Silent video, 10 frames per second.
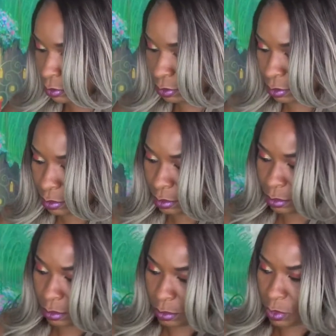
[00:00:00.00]

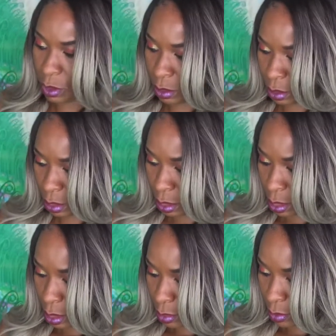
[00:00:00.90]

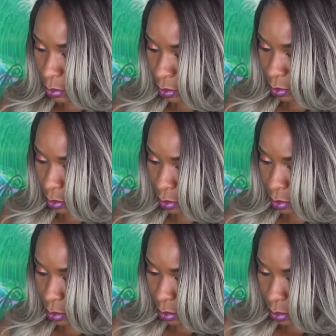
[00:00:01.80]

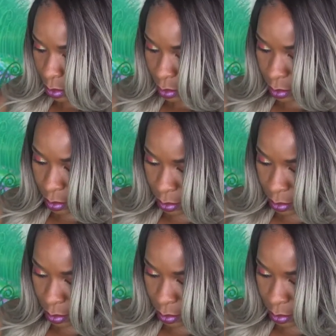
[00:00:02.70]
(silence)